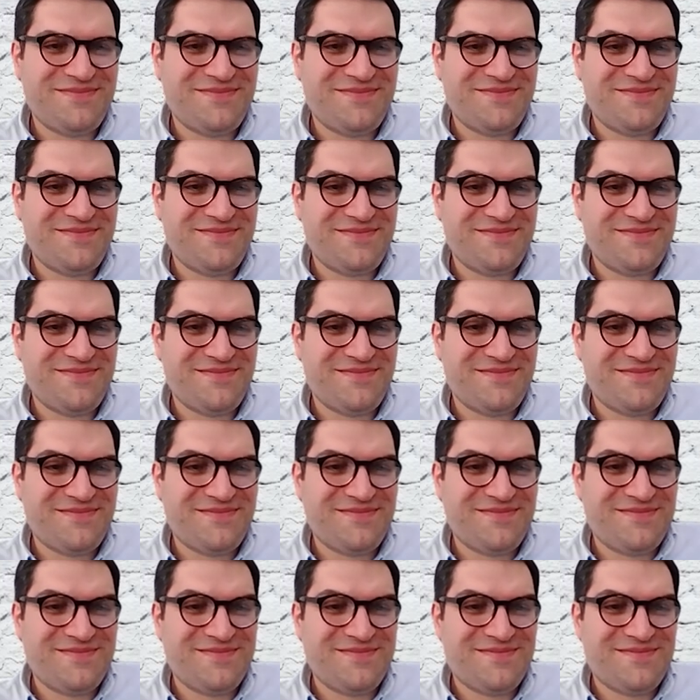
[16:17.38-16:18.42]

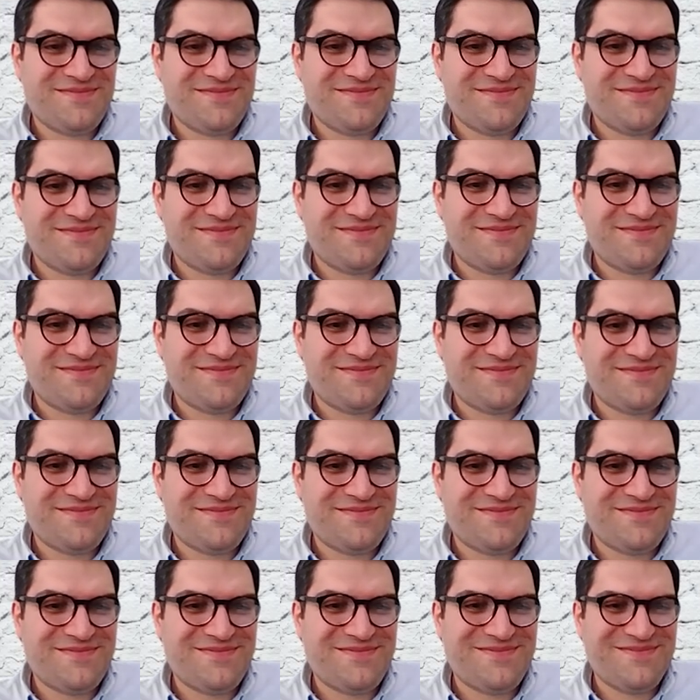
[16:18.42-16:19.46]

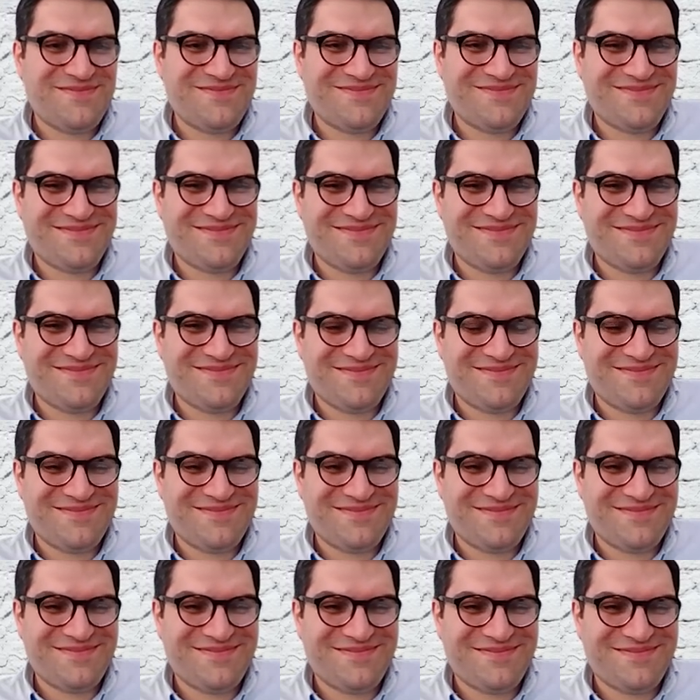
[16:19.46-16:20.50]

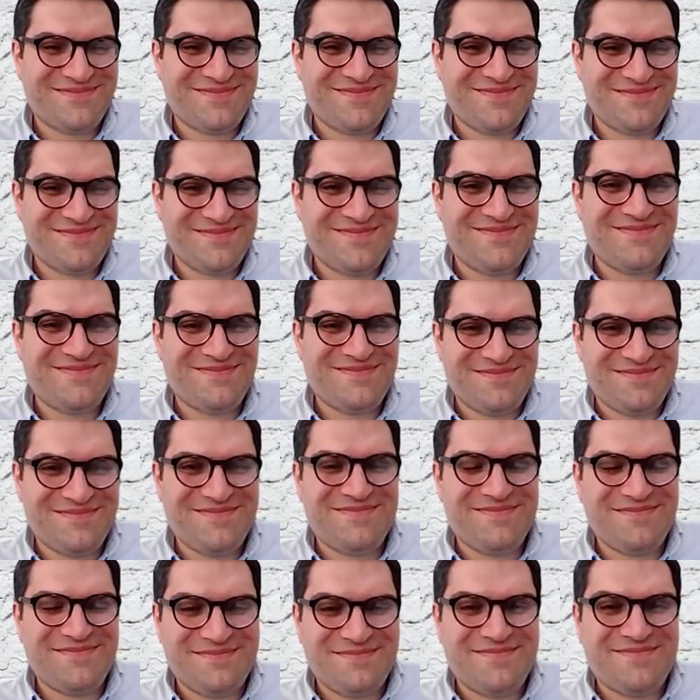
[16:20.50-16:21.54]

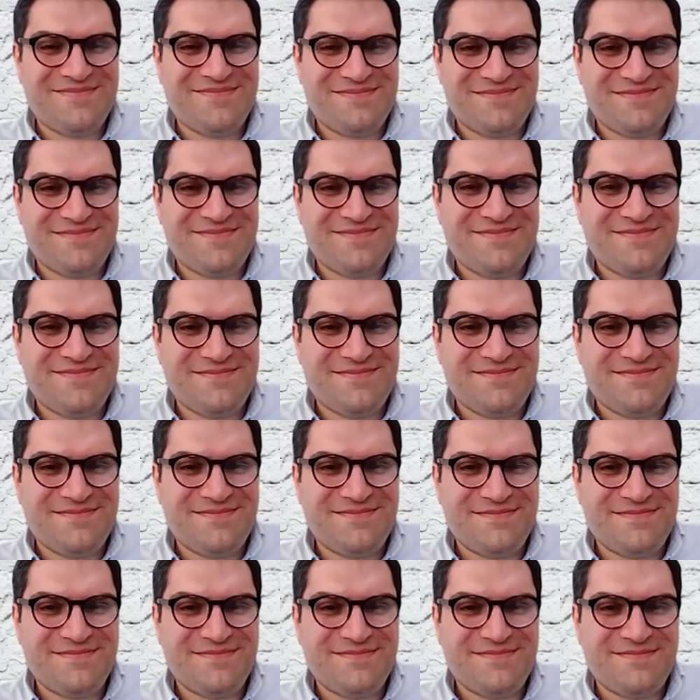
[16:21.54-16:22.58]

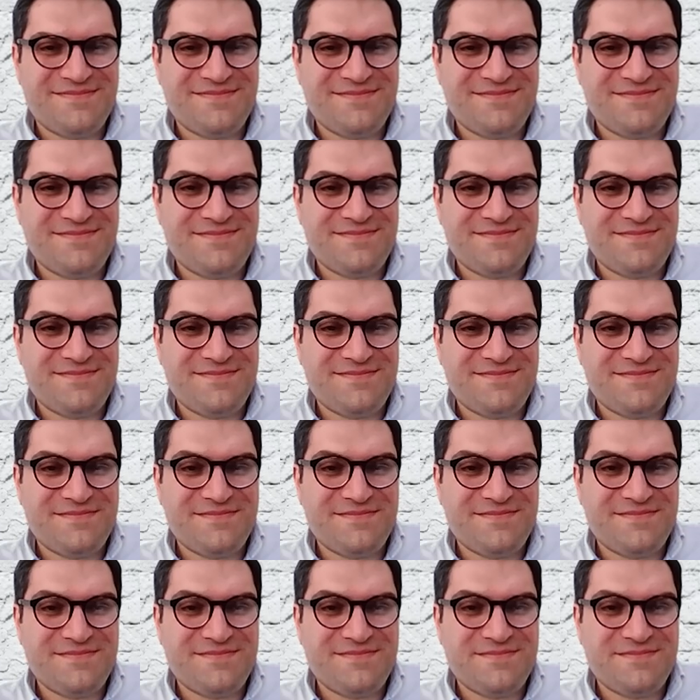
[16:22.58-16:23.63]

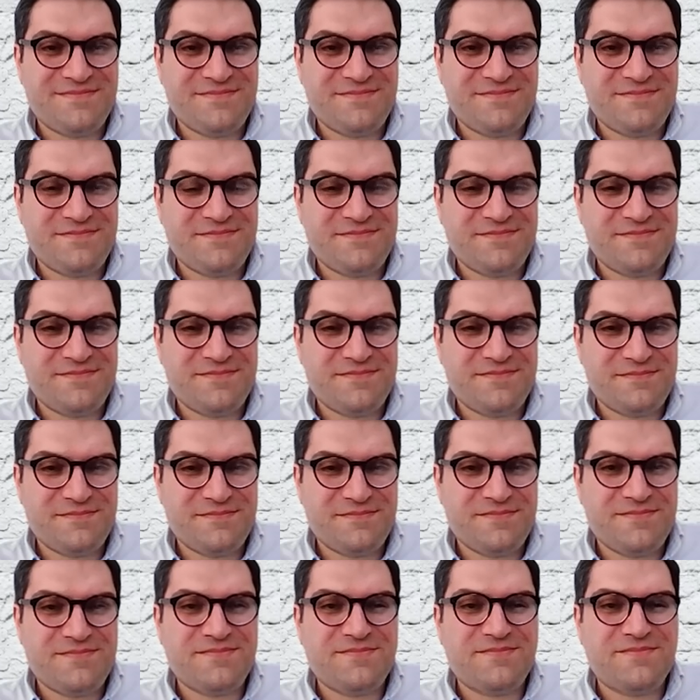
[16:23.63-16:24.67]

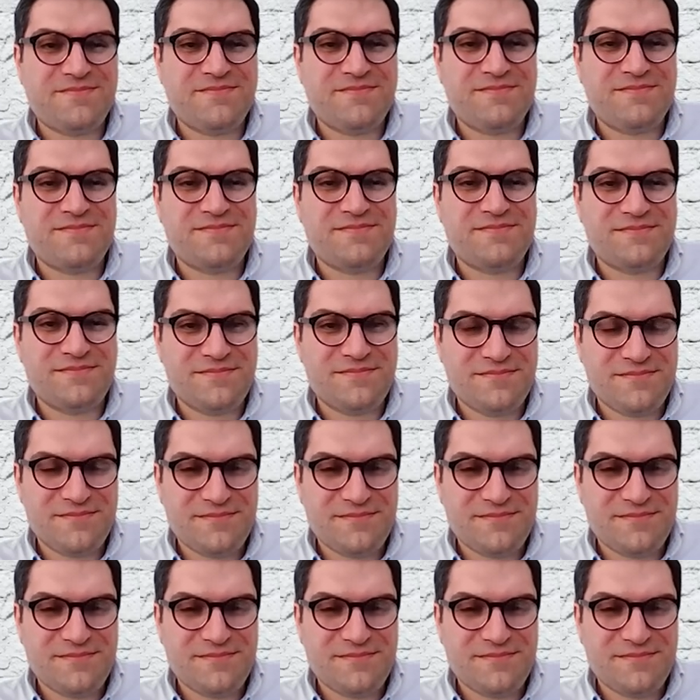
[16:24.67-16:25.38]
No words are spoken by the person on screen.